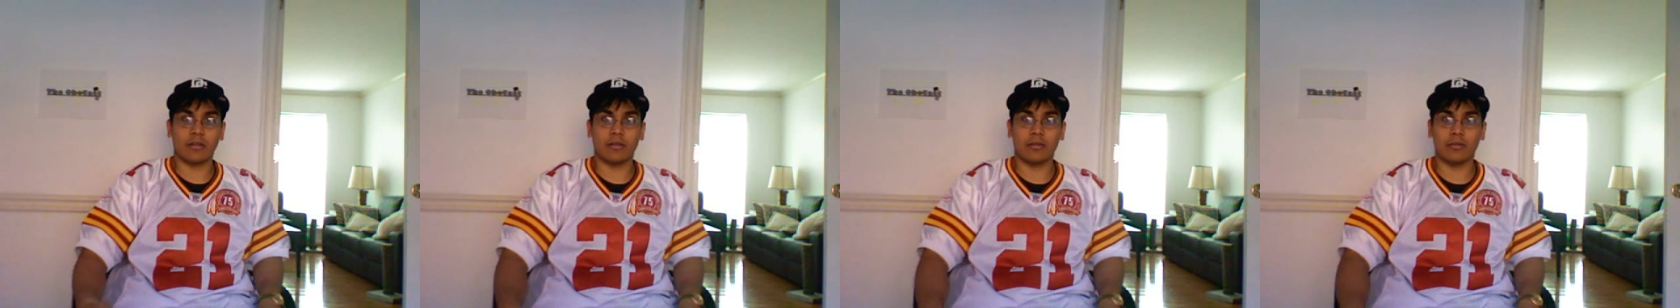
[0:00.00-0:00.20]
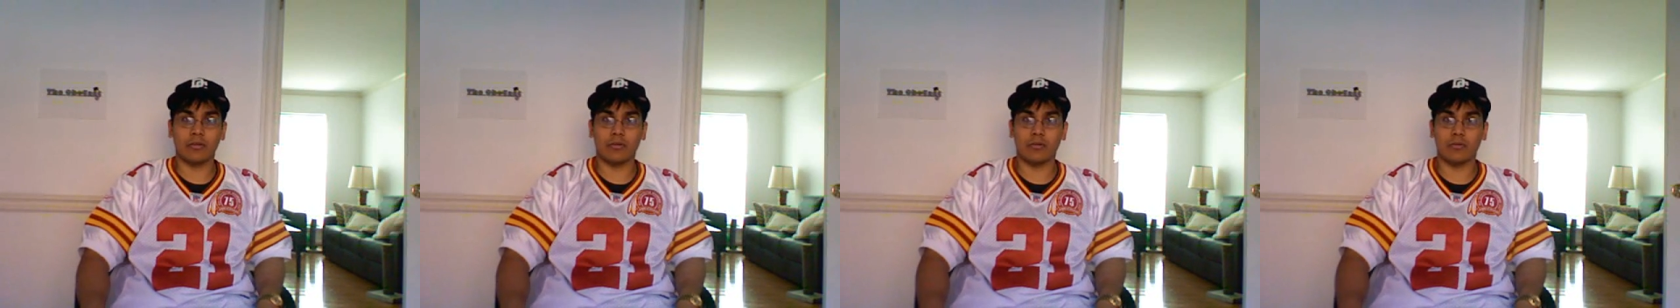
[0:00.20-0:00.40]
to
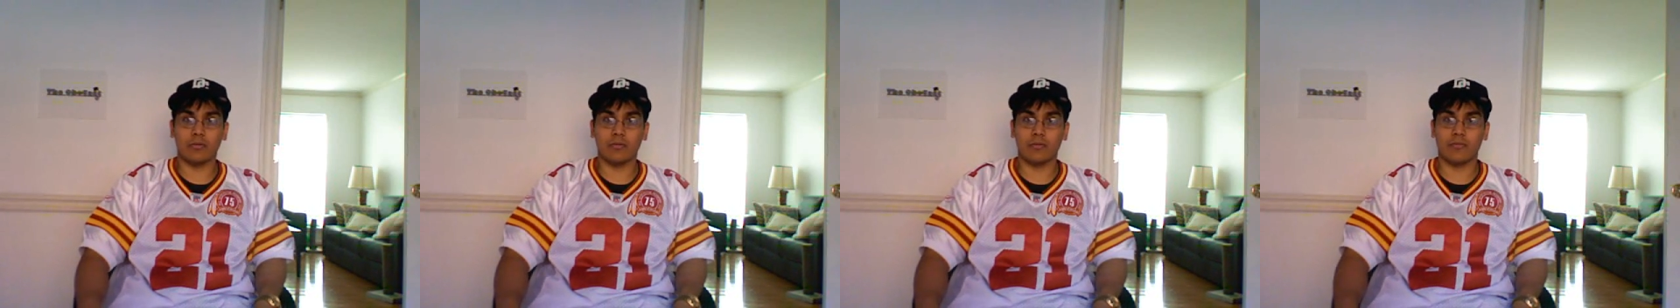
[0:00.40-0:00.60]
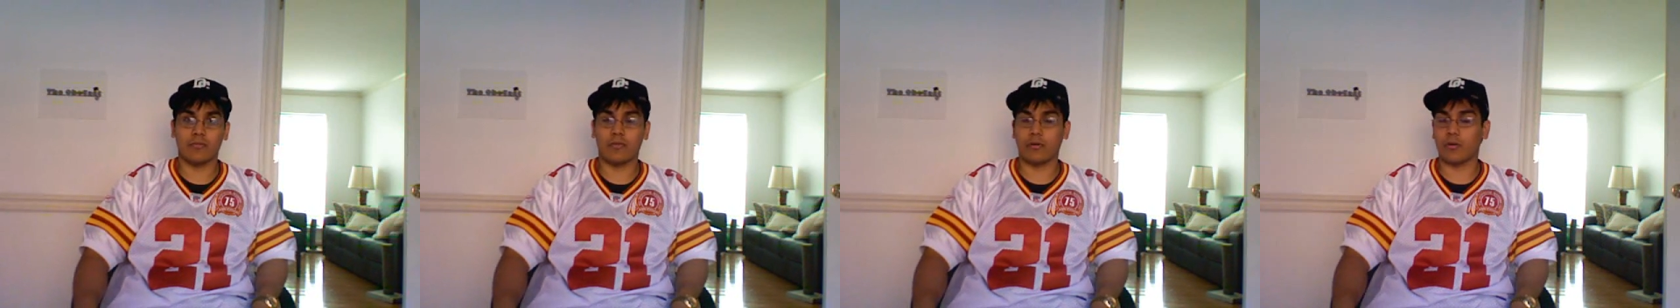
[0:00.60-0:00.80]
do
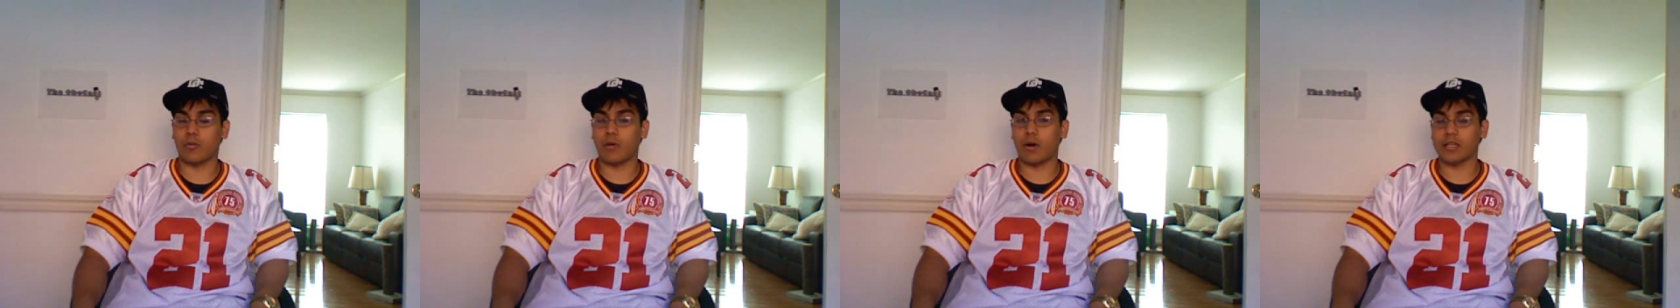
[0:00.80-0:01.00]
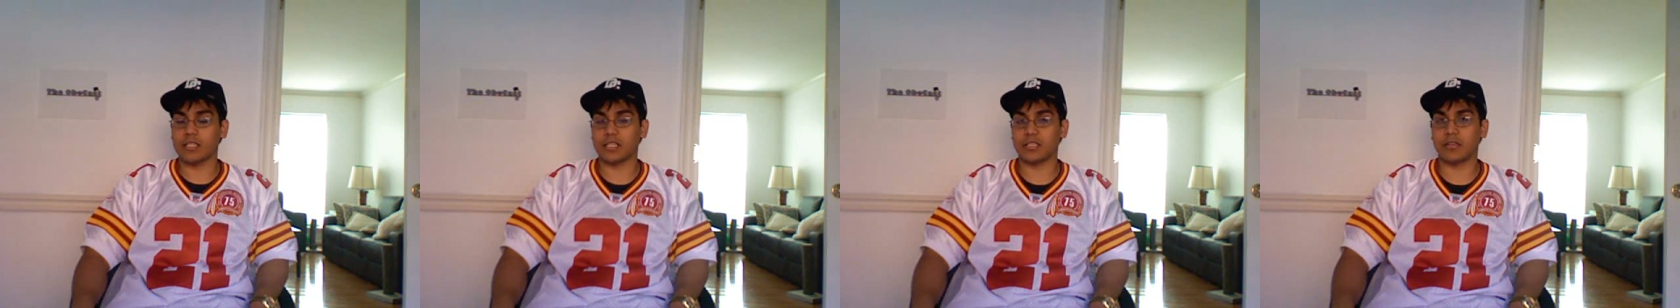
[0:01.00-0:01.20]
for the
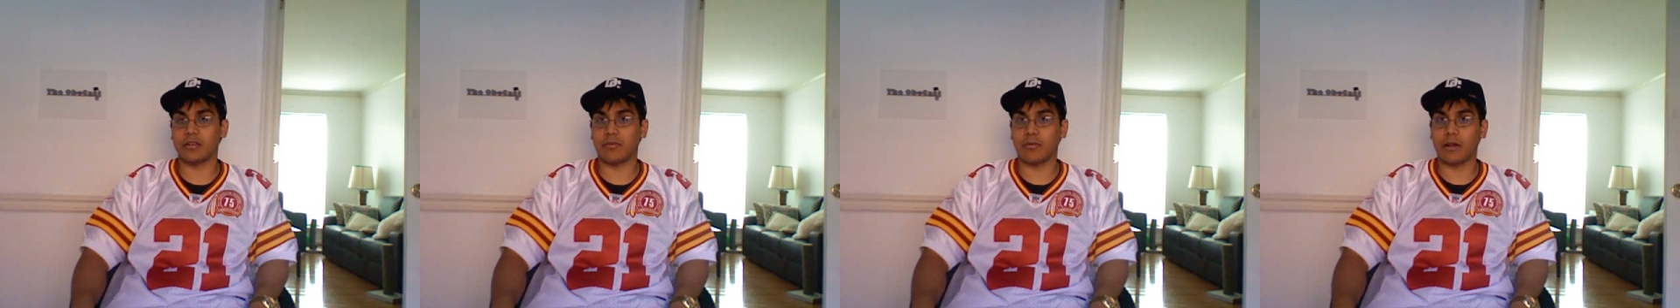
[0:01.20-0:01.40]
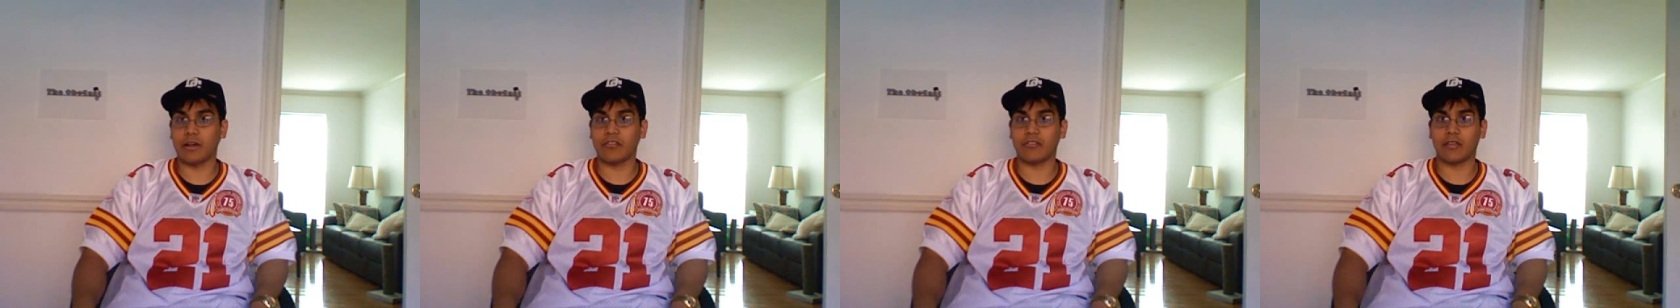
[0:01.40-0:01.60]
Washington
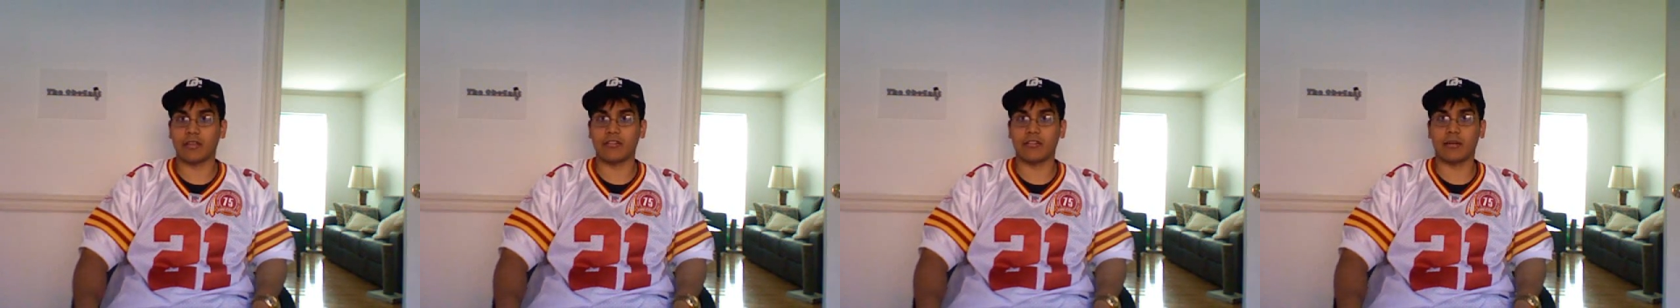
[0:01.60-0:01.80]
Redskins,